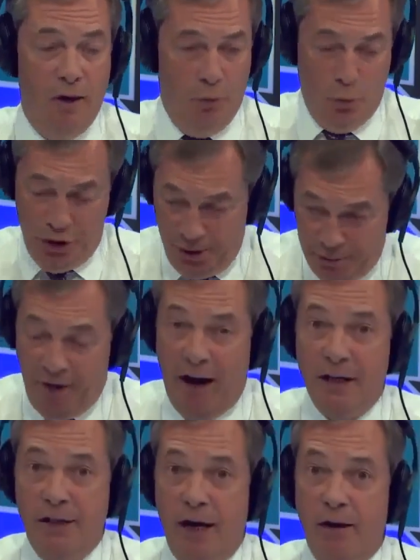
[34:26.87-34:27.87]
with the
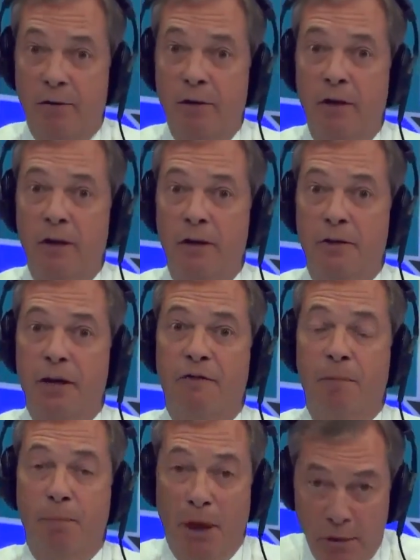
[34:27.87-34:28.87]
proviso that if
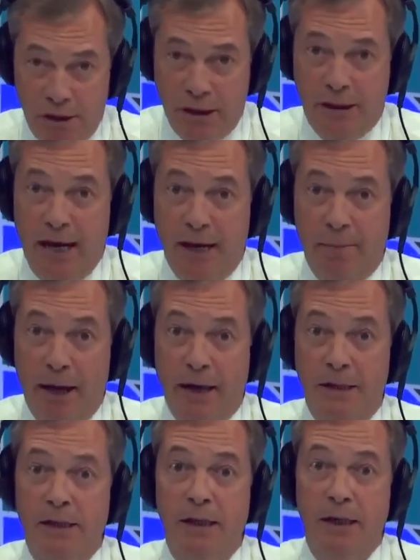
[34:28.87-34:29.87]
abuses take
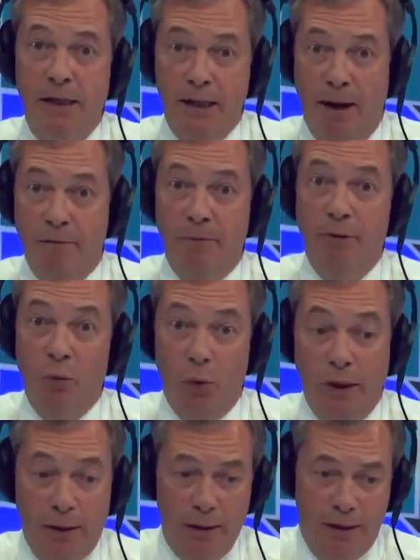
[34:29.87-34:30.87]
place, government
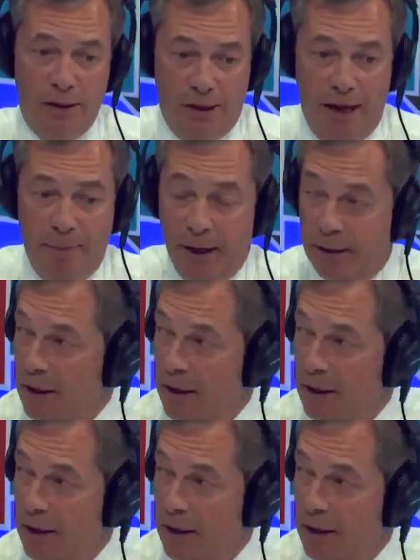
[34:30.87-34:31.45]
will step in.